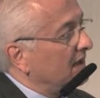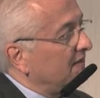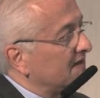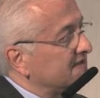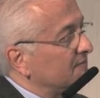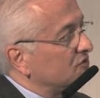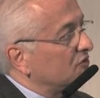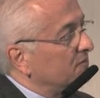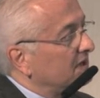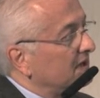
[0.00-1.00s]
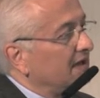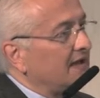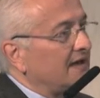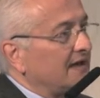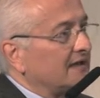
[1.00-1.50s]
there seems to be
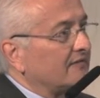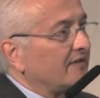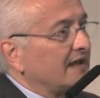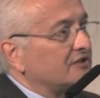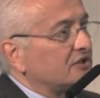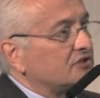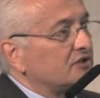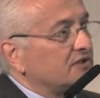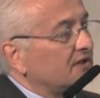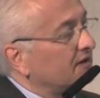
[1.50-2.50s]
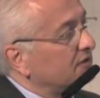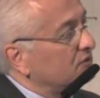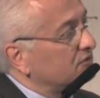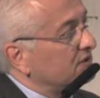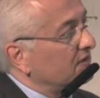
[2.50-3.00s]
clearly an advantage in
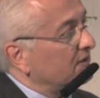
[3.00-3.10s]
reducing